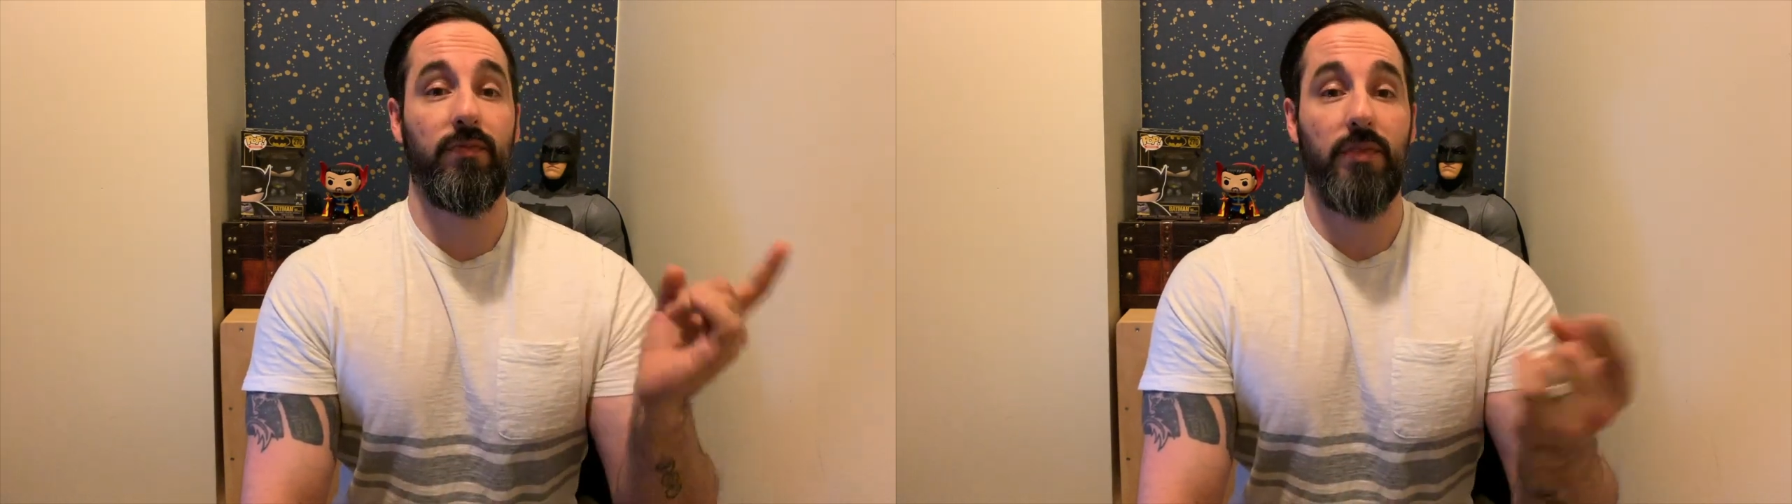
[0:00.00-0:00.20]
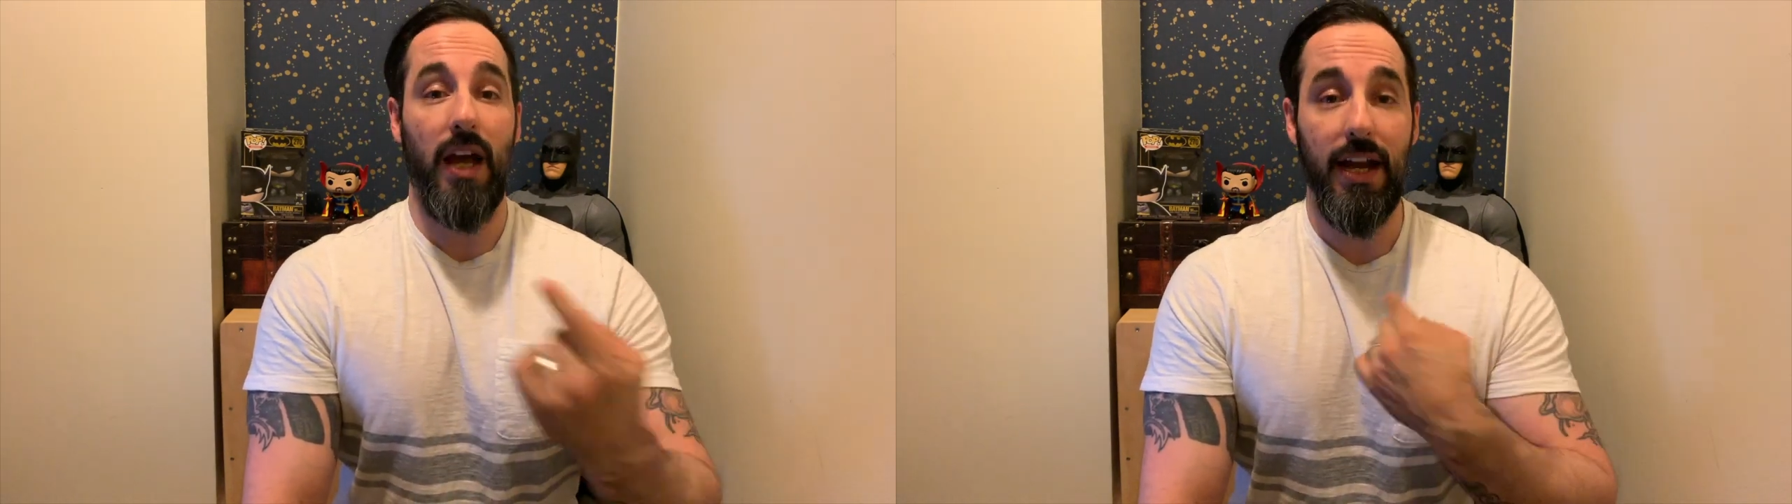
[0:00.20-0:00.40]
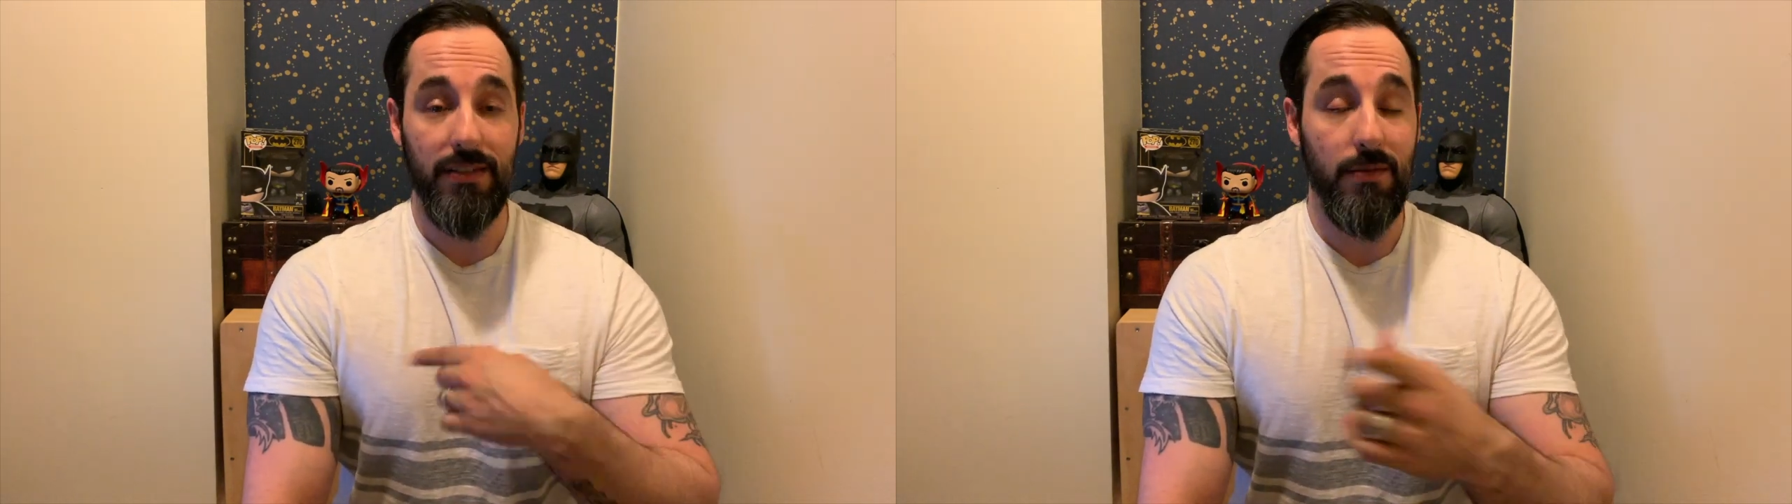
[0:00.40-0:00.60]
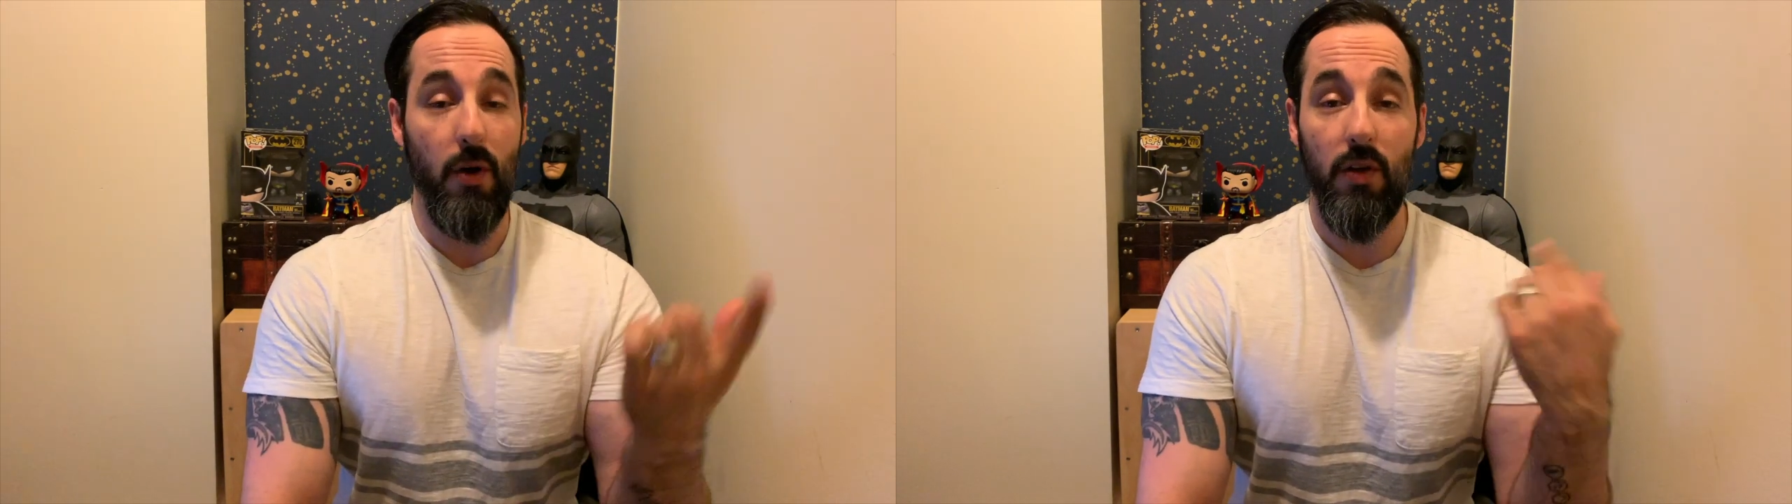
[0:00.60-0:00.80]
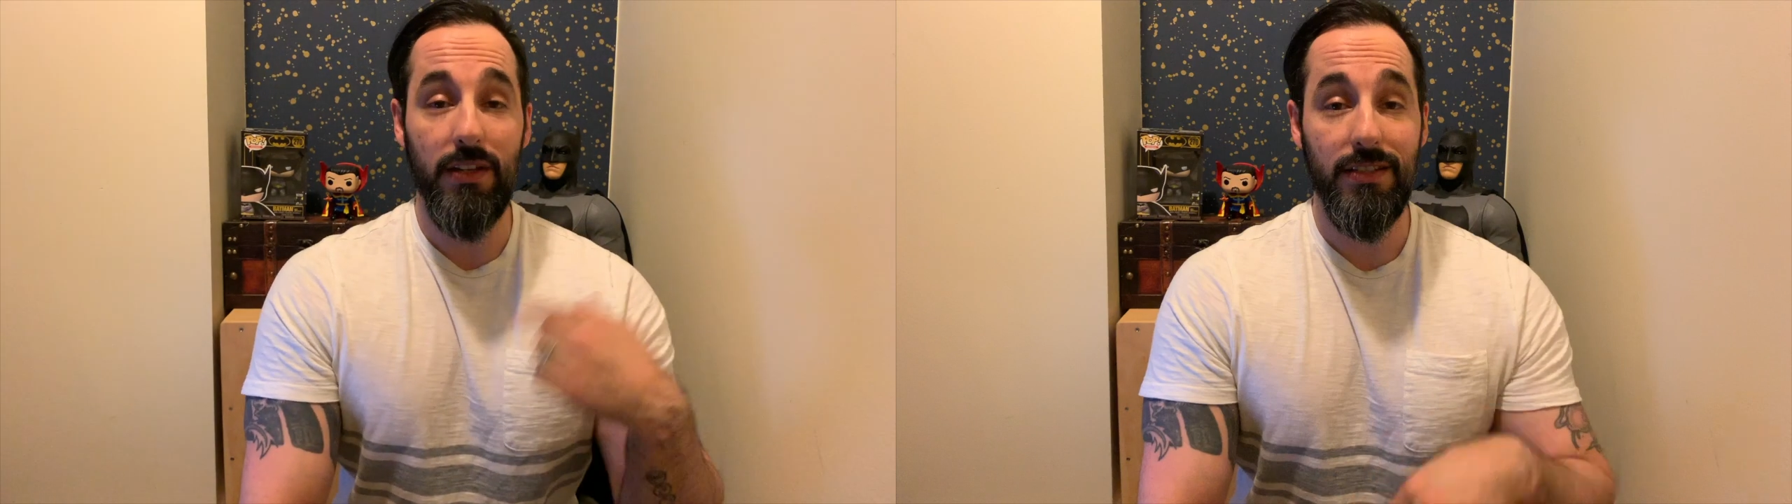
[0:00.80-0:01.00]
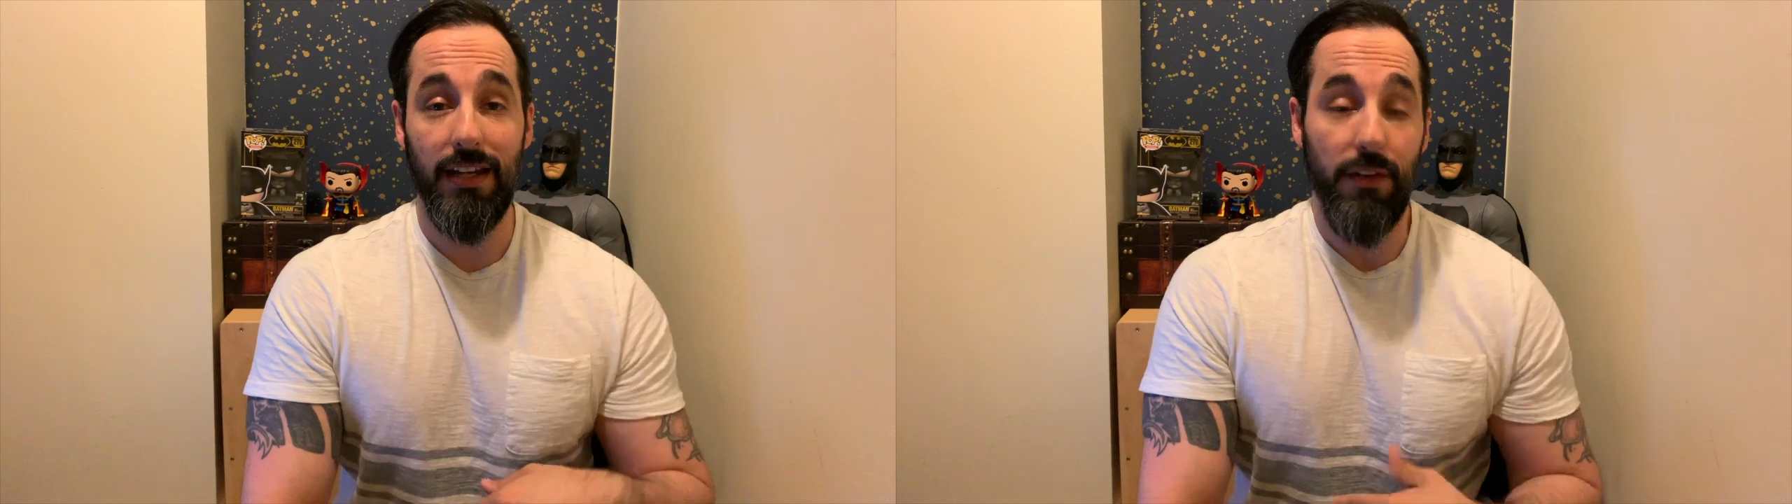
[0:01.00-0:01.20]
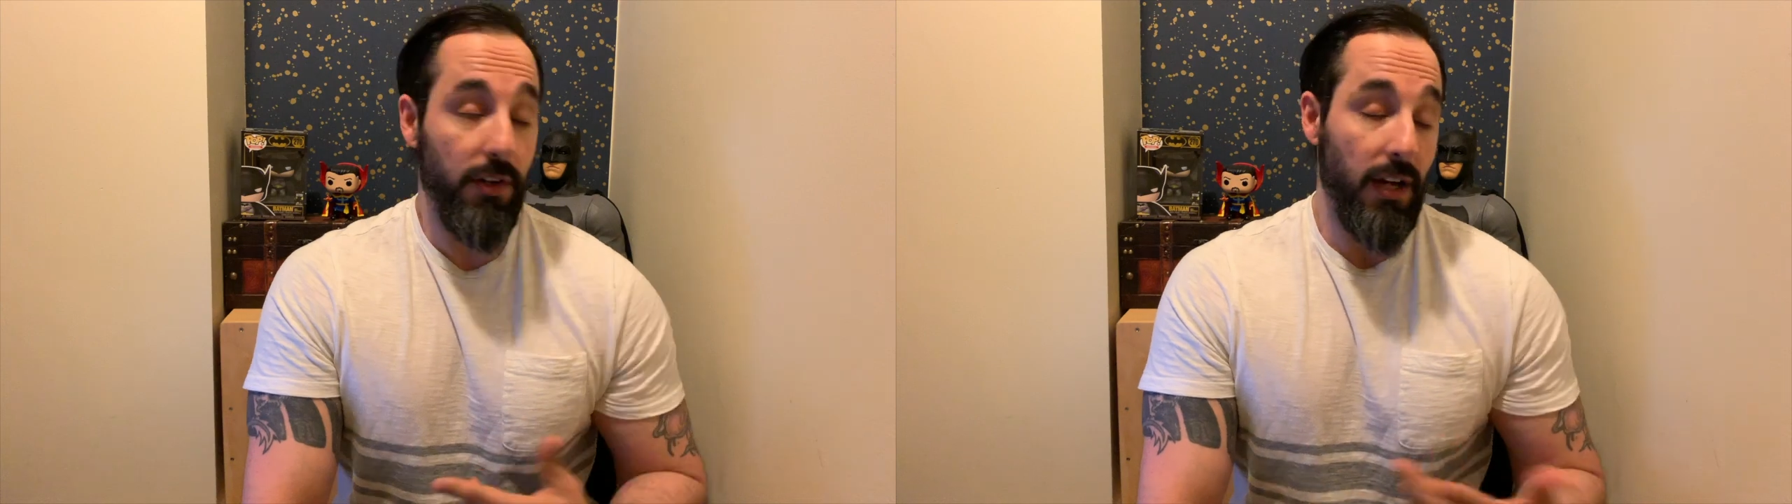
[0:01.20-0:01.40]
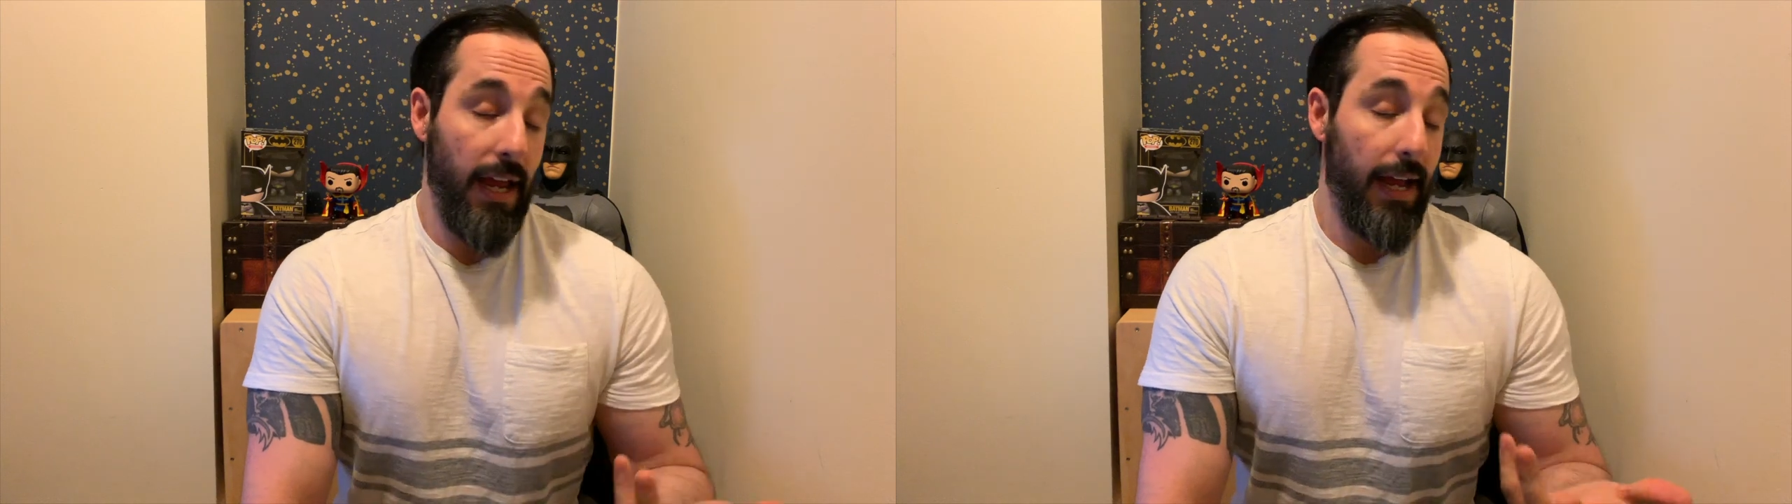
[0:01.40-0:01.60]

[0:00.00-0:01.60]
ties them all in together.